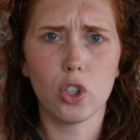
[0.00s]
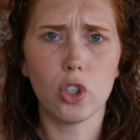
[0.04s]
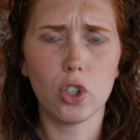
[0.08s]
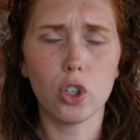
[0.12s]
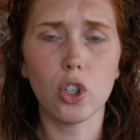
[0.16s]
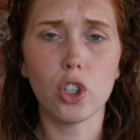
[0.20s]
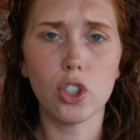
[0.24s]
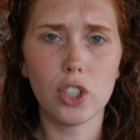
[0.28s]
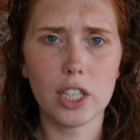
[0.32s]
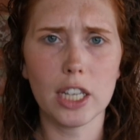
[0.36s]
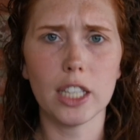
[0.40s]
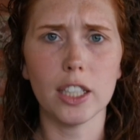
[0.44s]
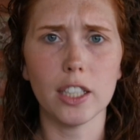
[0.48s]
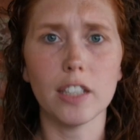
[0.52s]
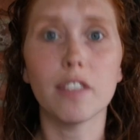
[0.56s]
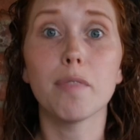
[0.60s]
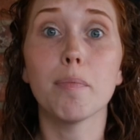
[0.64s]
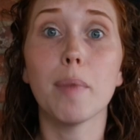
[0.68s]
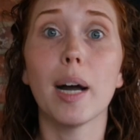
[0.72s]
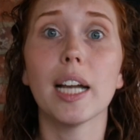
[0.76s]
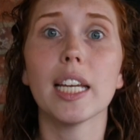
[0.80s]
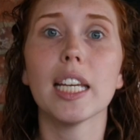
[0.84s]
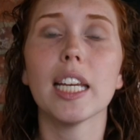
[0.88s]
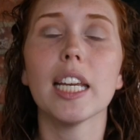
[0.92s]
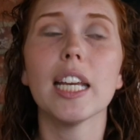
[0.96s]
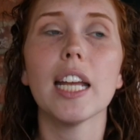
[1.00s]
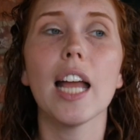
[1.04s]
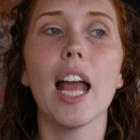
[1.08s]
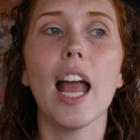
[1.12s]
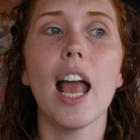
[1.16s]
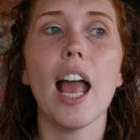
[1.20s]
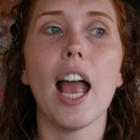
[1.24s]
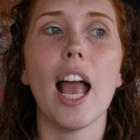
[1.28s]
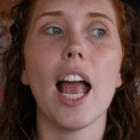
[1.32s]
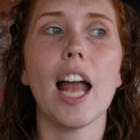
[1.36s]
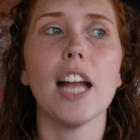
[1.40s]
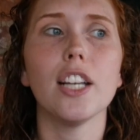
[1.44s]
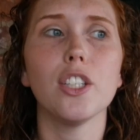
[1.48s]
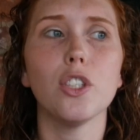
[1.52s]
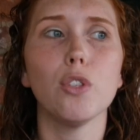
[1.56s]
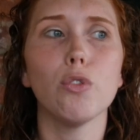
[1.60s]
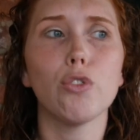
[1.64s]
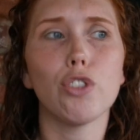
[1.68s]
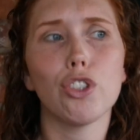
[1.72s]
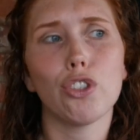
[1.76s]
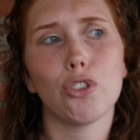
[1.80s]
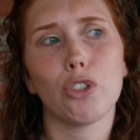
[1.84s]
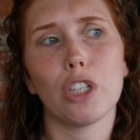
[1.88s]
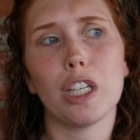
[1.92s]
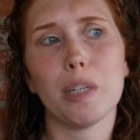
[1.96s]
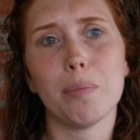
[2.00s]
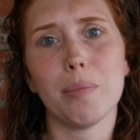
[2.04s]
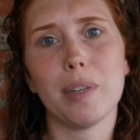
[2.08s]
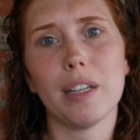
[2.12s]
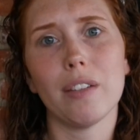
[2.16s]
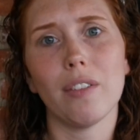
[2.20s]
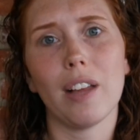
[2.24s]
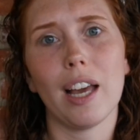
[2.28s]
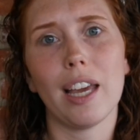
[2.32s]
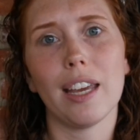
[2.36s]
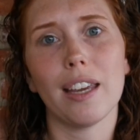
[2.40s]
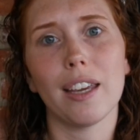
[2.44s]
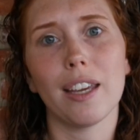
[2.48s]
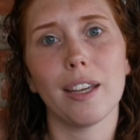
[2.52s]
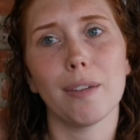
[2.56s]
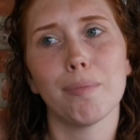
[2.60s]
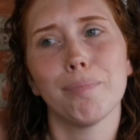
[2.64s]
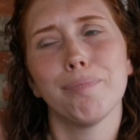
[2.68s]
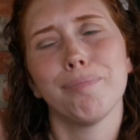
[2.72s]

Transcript: good deal of money, and you just treat me like